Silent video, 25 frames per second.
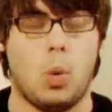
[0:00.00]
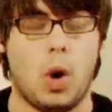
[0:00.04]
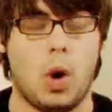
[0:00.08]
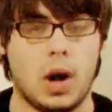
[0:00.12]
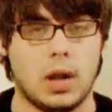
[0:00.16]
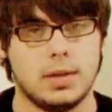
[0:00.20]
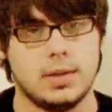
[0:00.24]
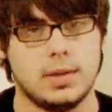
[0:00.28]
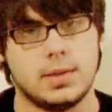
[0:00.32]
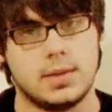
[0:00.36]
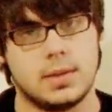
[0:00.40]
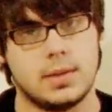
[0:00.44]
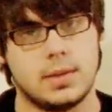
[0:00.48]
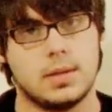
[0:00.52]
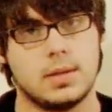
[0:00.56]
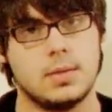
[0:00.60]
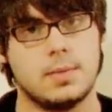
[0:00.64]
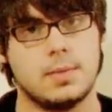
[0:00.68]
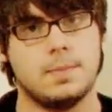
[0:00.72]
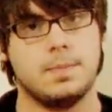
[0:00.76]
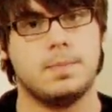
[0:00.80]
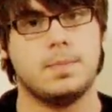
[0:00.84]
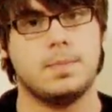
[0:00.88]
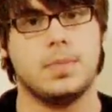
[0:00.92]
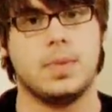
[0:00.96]
once
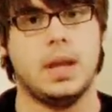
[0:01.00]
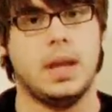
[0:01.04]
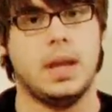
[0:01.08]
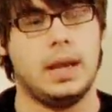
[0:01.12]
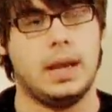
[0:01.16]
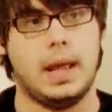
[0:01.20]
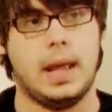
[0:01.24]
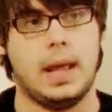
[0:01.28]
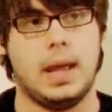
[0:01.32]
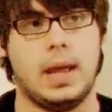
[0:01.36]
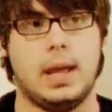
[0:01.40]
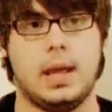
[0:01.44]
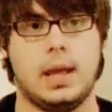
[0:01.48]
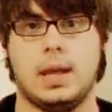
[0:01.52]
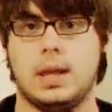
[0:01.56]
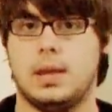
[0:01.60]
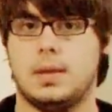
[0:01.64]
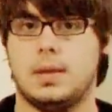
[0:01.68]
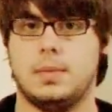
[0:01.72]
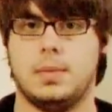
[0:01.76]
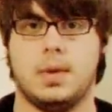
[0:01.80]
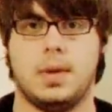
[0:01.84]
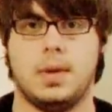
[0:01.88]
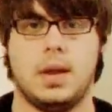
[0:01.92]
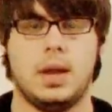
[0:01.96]
in a
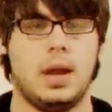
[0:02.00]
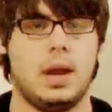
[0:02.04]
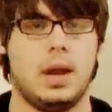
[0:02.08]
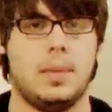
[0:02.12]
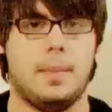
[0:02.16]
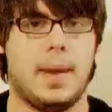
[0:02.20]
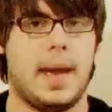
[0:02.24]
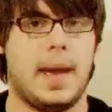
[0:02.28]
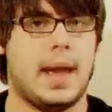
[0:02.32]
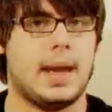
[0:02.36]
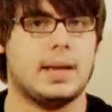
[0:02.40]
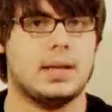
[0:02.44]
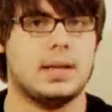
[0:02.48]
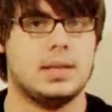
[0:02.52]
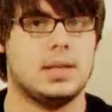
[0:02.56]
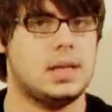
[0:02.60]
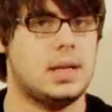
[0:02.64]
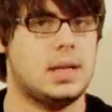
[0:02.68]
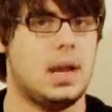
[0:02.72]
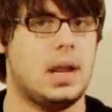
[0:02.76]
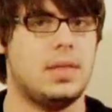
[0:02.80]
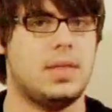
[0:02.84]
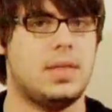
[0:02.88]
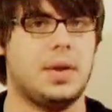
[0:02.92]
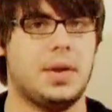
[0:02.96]

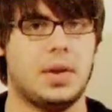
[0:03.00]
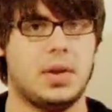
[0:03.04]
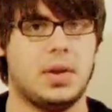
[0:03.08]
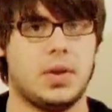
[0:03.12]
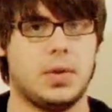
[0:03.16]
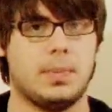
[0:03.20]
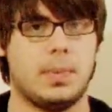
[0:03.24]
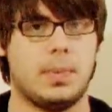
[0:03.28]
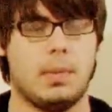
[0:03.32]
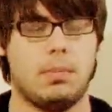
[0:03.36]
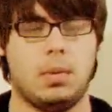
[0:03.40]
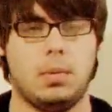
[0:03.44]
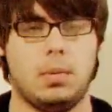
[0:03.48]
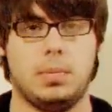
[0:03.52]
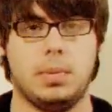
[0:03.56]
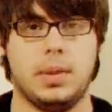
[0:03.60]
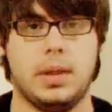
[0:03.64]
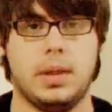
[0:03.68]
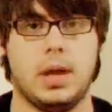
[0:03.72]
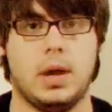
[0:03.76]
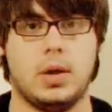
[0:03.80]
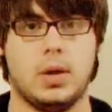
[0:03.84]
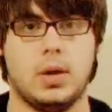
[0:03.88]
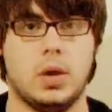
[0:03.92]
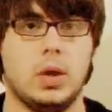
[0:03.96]
magazine, I think it's
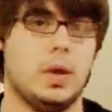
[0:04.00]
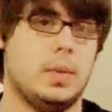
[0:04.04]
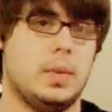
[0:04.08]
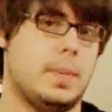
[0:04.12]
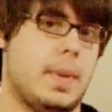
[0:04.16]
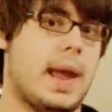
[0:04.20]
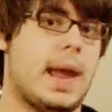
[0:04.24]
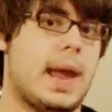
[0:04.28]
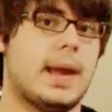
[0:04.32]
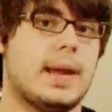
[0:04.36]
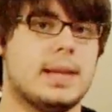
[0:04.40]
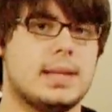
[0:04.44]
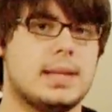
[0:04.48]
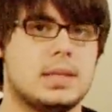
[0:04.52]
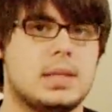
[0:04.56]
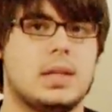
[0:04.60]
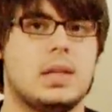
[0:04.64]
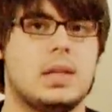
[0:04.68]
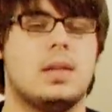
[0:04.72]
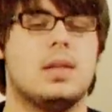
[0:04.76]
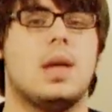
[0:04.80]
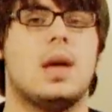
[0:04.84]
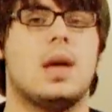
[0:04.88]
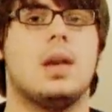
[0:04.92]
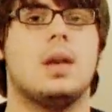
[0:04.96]
probably a good
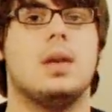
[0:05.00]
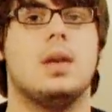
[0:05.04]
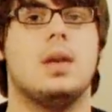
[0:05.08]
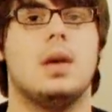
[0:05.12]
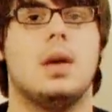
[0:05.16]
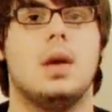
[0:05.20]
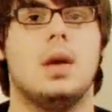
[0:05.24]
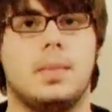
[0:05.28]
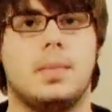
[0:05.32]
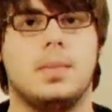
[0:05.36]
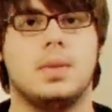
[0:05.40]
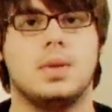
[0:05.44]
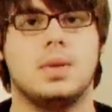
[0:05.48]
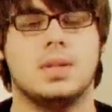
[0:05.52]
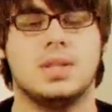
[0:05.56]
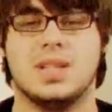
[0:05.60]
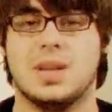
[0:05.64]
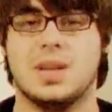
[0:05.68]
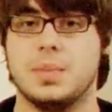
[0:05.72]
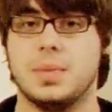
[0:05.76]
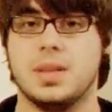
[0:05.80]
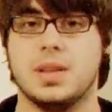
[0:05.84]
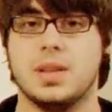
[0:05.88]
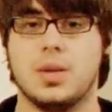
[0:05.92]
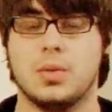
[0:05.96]
magazine then.
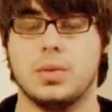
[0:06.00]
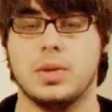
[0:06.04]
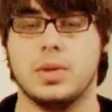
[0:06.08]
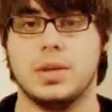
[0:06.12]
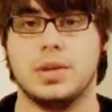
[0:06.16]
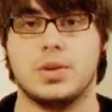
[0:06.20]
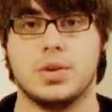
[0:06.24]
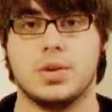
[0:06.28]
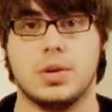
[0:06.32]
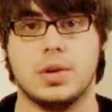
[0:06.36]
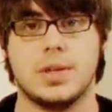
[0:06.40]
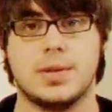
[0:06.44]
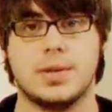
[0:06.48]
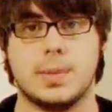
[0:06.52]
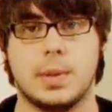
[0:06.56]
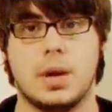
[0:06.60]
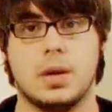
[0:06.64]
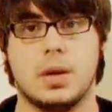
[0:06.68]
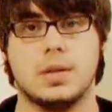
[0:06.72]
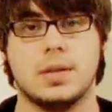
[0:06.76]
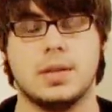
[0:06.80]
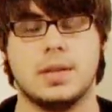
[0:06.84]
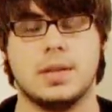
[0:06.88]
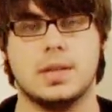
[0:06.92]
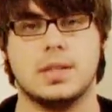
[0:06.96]
Something that really turns me
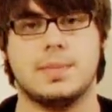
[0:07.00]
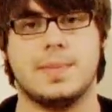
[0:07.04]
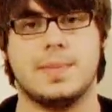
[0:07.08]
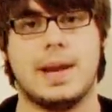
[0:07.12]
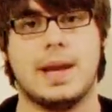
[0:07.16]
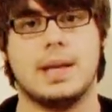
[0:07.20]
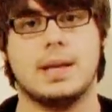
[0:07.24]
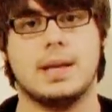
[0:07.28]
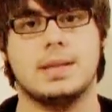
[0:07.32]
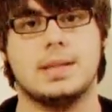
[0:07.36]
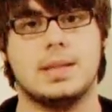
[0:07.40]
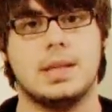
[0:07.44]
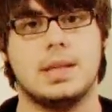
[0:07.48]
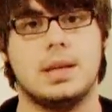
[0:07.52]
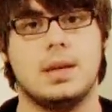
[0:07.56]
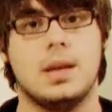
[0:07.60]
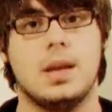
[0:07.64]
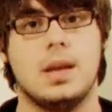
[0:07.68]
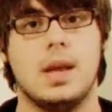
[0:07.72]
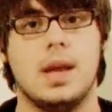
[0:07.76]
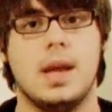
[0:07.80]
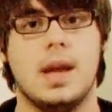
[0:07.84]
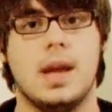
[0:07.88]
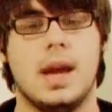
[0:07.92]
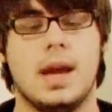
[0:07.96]
on to this magazine
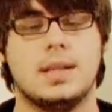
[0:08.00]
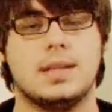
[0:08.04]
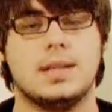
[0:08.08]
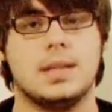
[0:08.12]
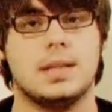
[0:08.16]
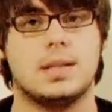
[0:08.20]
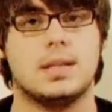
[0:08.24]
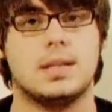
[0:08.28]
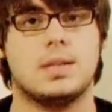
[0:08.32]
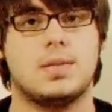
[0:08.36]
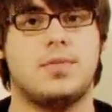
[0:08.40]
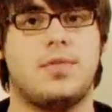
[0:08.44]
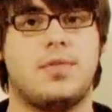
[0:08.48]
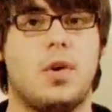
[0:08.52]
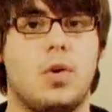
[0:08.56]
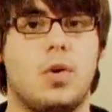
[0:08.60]
is its